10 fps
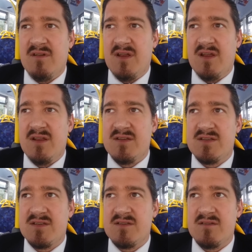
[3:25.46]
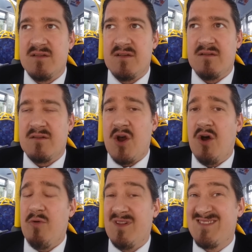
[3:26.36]
is
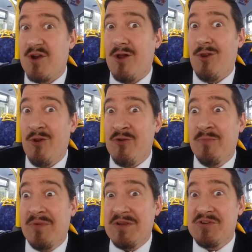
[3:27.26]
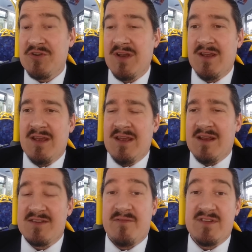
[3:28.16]
it's called London Bridge
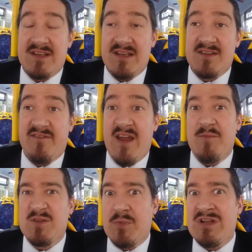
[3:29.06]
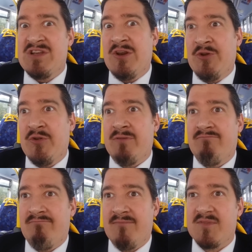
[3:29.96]
because obviously it's a famous bridge in London.
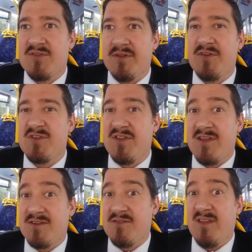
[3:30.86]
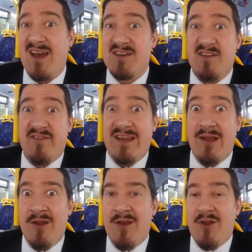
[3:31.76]
So they actually
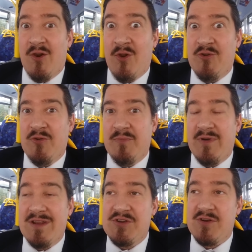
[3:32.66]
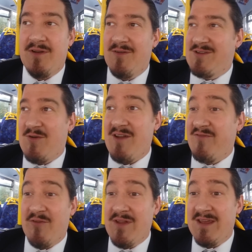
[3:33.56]
think London Bridge, which is quite
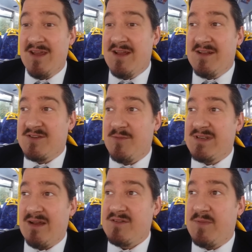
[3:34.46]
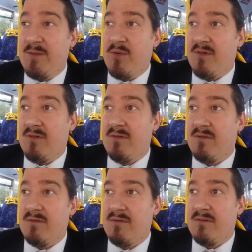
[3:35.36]
funny. So many times people
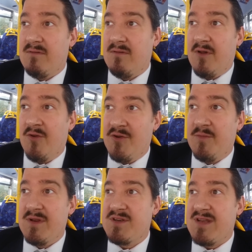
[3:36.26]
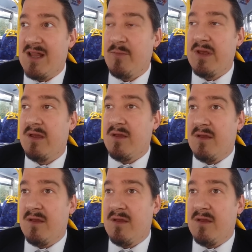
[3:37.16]
on London Bridge tell me,